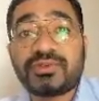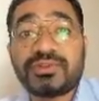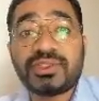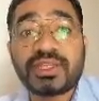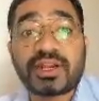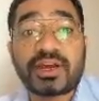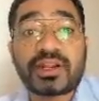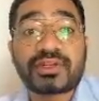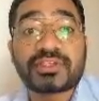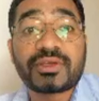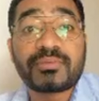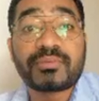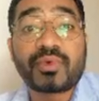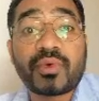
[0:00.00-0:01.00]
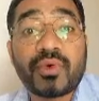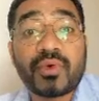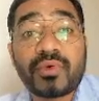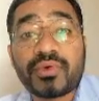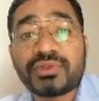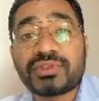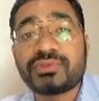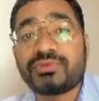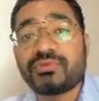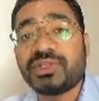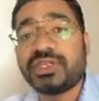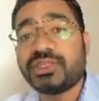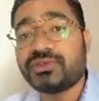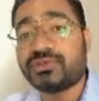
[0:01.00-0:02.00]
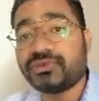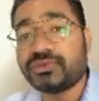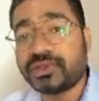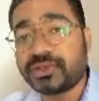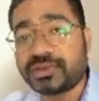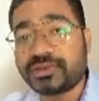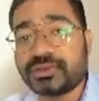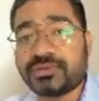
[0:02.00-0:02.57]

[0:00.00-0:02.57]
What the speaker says: There are some codes we need to learn.